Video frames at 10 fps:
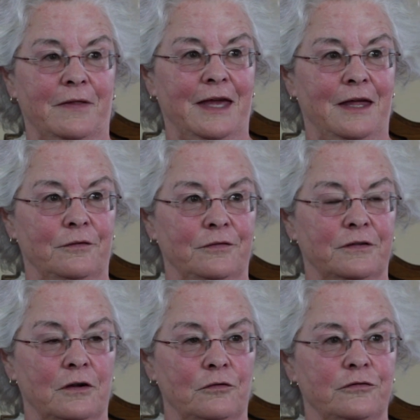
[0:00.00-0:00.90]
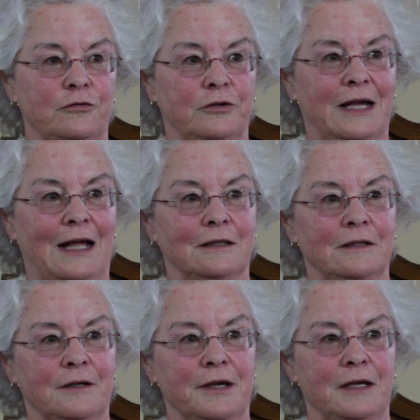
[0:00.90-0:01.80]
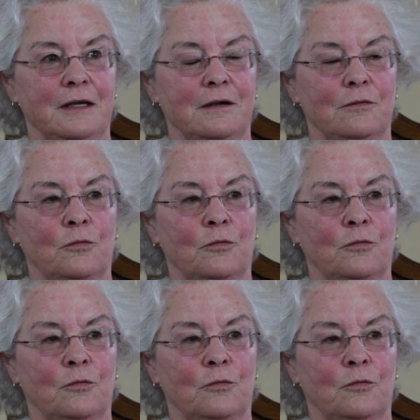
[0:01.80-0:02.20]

the head of Slow Food Cagliari,